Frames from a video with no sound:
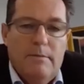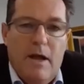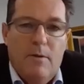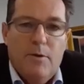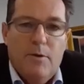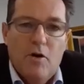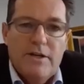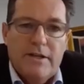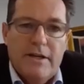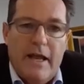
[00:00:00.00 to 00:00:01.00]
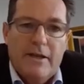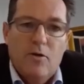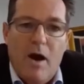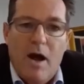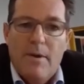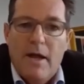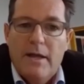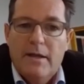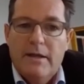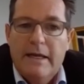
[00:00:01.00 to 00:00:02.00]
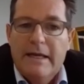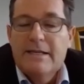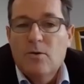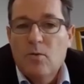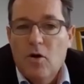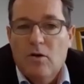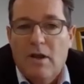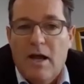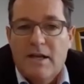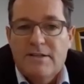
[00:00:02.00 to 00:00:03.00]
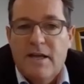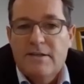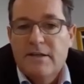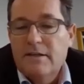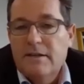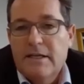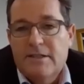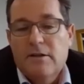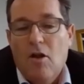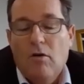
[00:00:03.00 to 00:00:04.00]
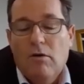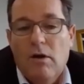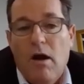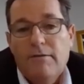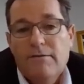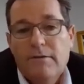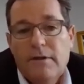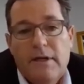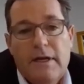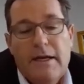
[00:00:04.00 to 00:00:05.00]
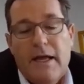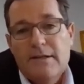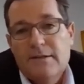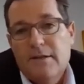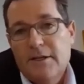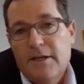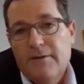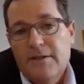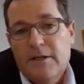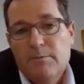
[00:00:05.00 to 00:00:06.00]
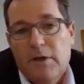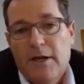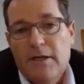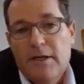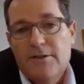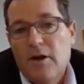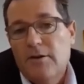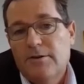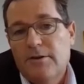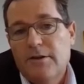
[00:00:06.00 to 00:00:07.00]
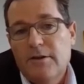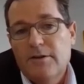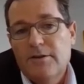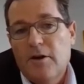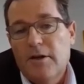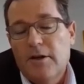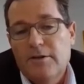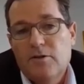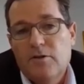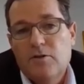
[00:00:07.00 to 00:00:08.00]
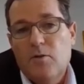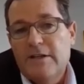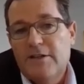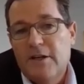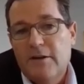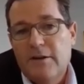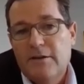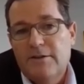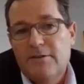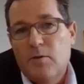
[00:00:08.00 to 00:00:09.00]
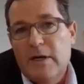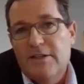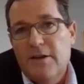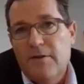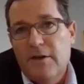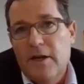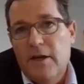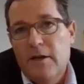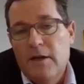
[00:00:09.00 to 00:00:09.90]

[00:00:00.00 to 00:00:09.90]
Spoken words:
project at Ancuabe, it is a world-class asset. It's long life. It has the DFS completed showed a 27-year